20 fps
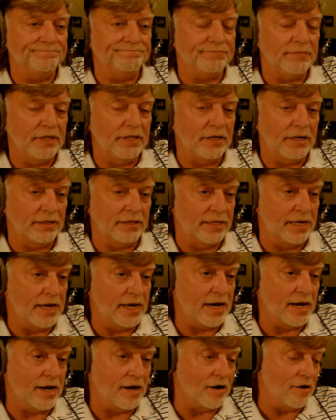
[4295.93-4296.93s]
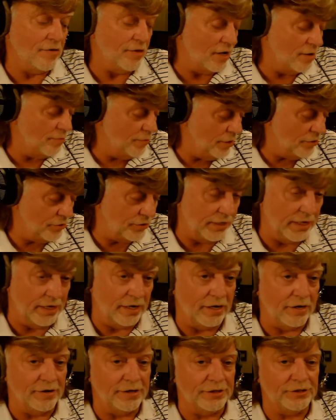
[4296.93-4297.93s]
Like the IR that I'm using
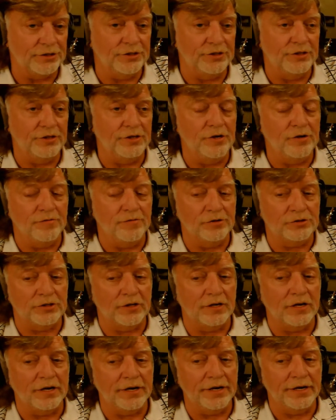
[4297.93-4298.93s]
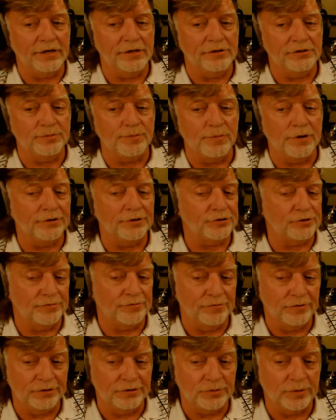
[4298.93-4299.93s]
here is Universal Audio's Marshall
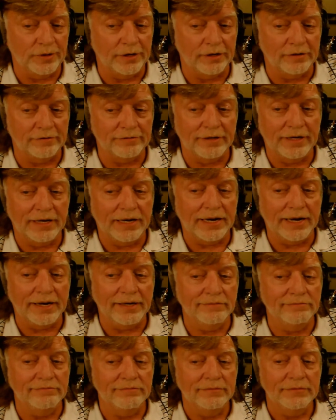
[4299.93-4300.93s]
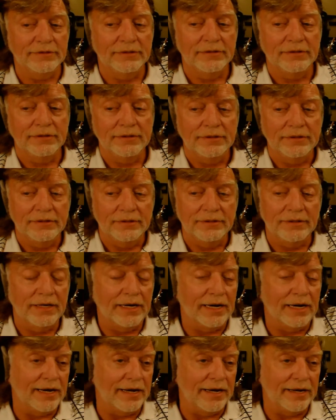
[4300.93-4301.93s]
412.
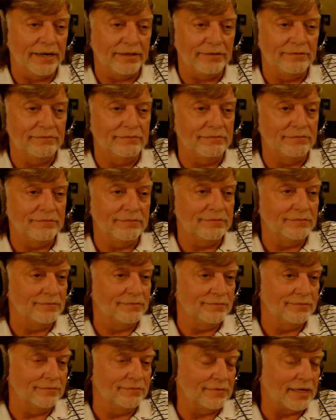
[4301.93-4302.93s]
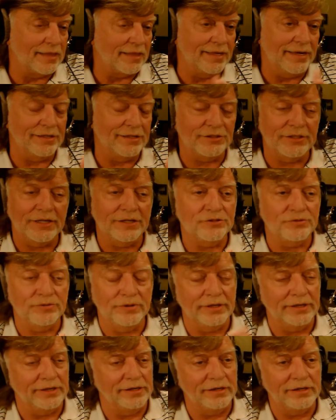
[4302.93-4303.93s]
I think it sounds
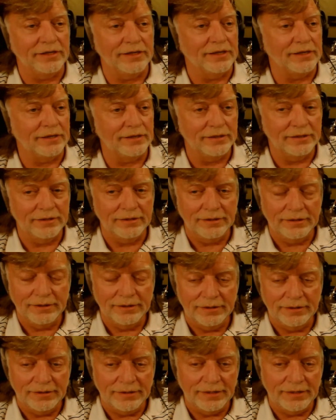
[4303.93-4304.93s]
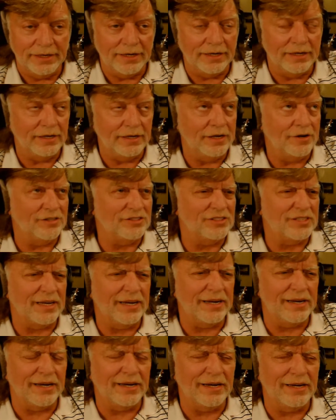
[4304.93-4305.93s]
really good. And you know, it's
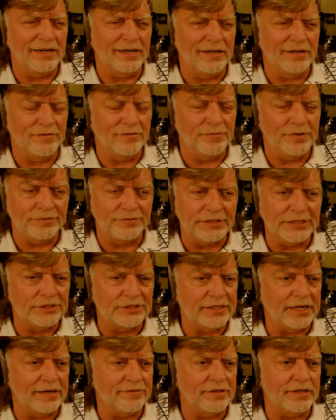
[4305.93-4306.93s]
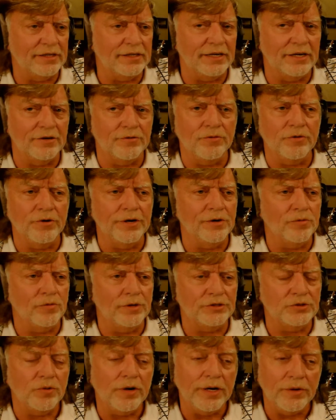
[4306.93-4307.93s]
like a 57 and a Royer
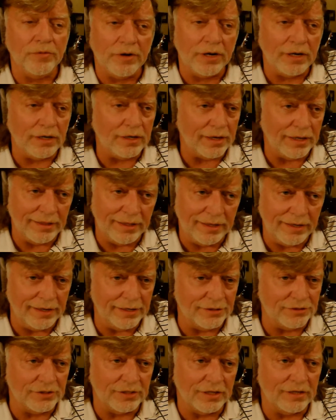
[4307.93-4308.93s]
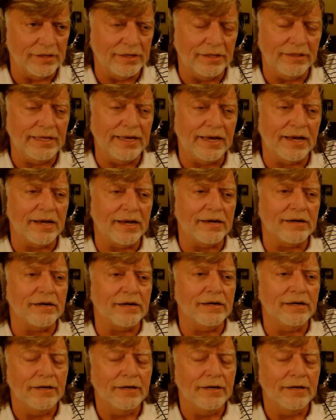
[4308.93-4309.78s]
121, I think, is in the IR.